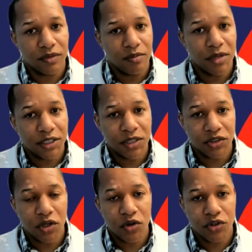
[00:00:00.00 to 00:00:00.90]
much, much
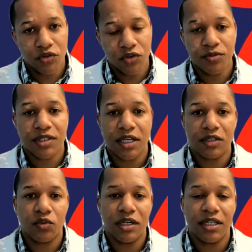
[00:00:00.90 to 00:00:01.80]
older groups,
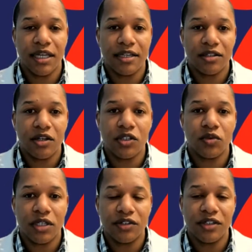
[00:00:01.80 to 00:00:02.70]
as well as those
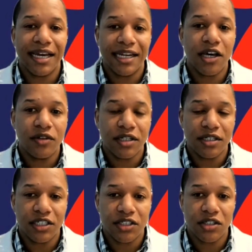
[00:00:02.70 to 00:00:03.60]
with underlying health
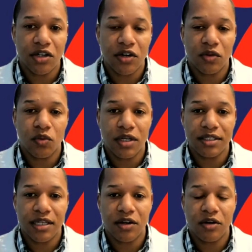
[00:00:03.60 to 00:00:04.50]
conditions, are the
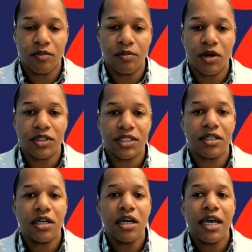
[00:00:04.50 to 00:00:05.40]
ones that are most
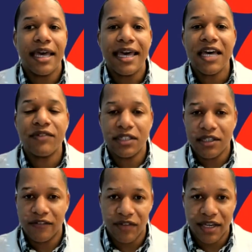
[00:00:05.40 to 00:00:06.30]

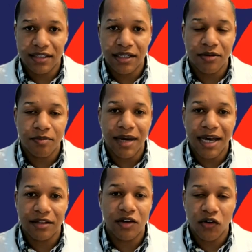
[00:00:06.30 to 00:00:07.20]
heavily affected
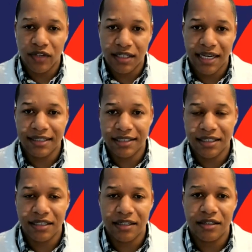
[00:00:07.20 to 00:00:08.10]
by the
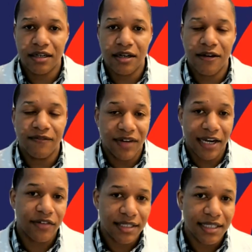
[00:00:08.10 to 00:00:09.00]
COVID-19
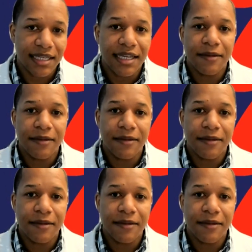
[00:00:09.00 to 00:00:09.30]
virus.